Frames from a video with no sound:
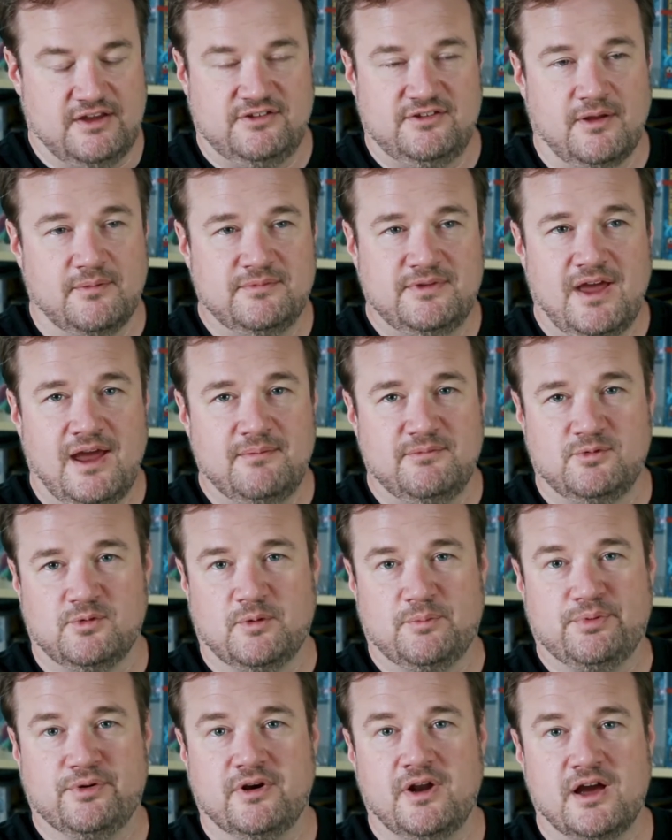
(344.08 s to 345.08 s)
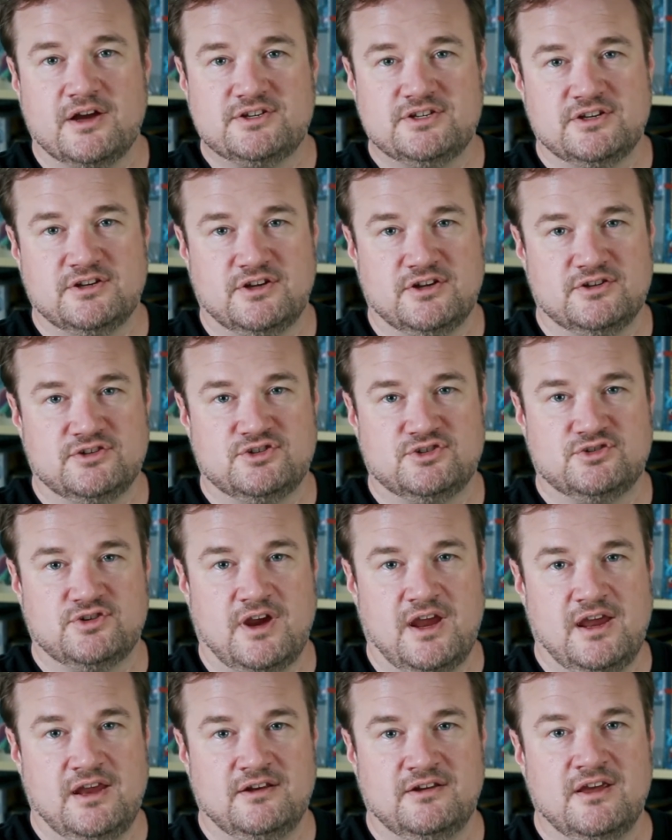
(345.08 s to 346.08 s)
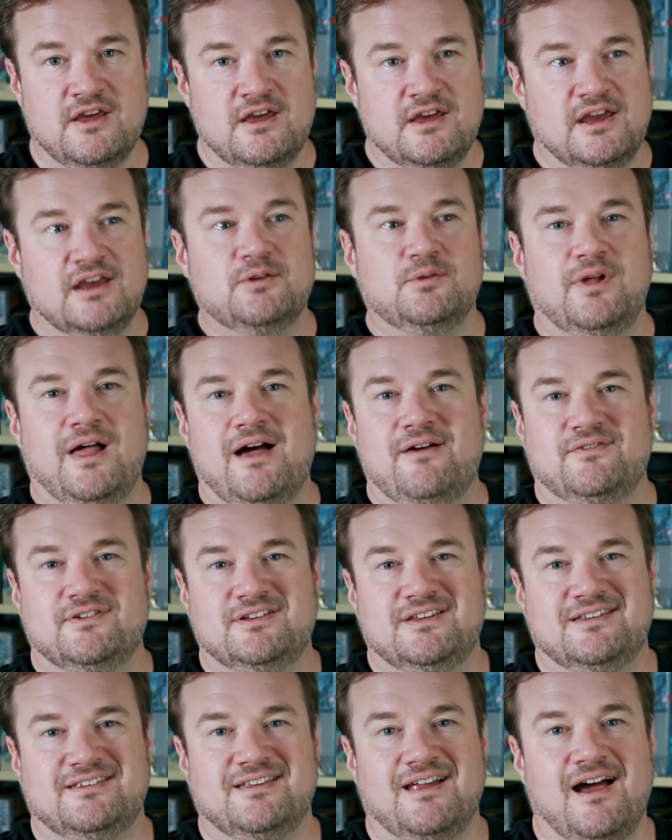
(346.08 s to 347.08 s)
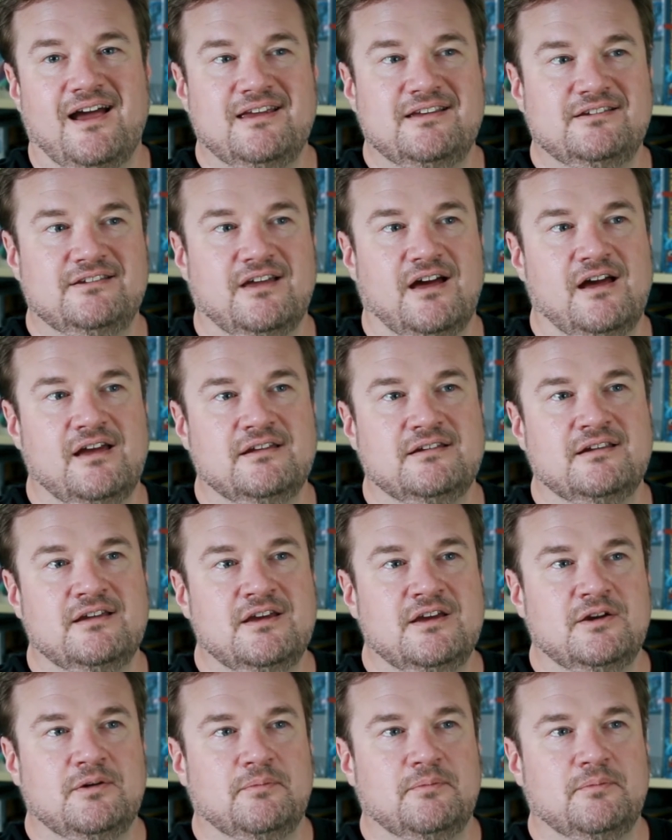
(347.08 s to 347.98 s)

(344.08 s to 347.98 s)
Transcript: Sometimes we're production constrained and we'll have a design done,